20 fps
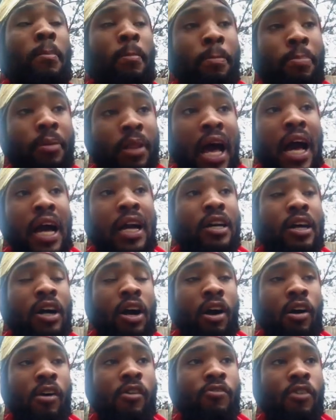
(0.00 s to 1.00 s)
block
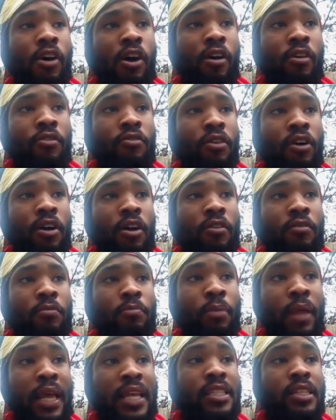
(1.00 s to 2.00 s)
of
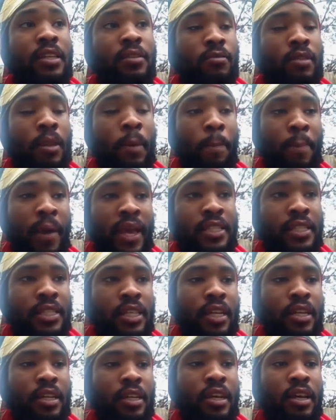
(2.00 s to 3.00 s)
the
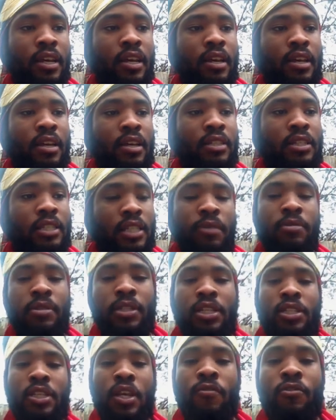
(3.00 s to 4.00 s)
basic
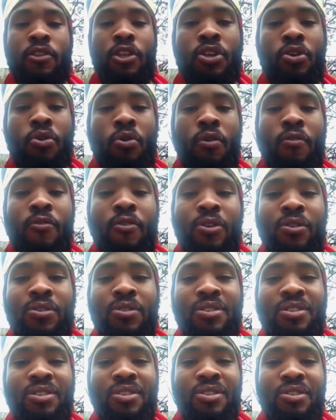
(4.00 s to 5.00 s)
substance of the
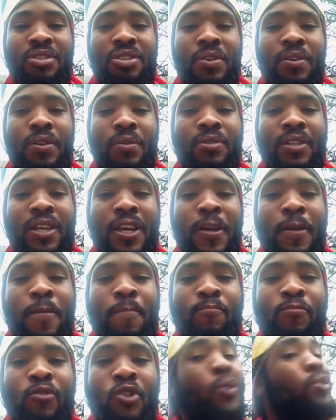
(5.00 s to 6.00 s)
universe. You see what I'm saying?
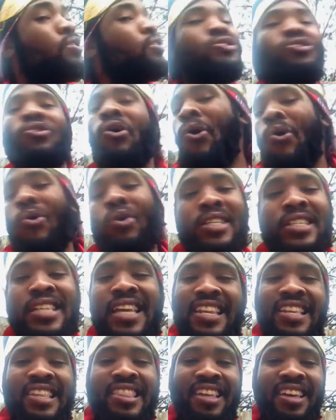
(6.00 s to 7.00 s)
So it's as old as
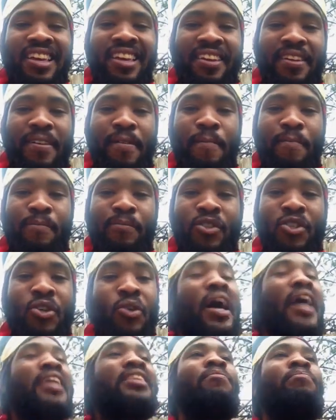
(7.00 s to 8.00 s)
anything. So
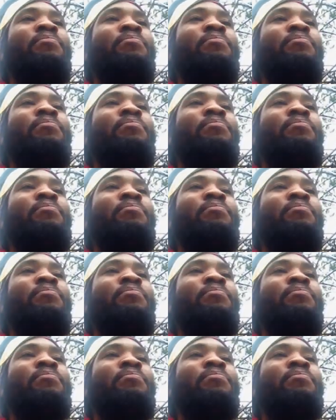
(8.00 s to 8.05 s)
at the